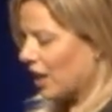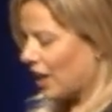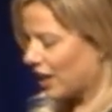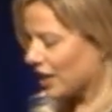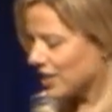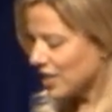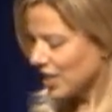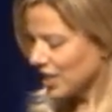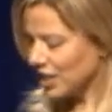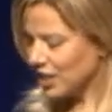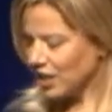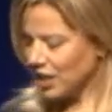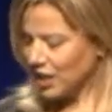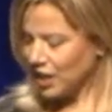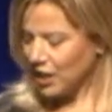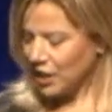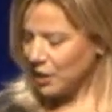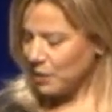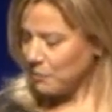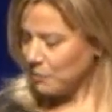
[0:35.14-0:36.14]
I did
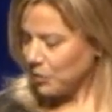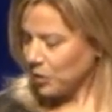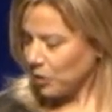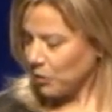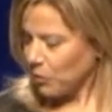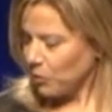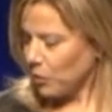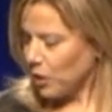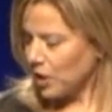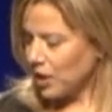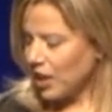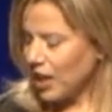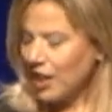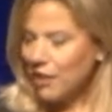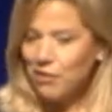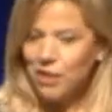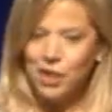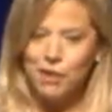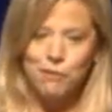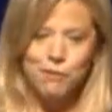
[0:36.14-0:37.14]
want to
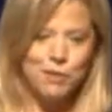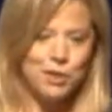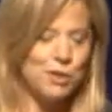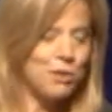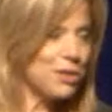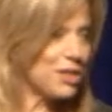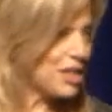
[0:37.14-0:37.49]
have a few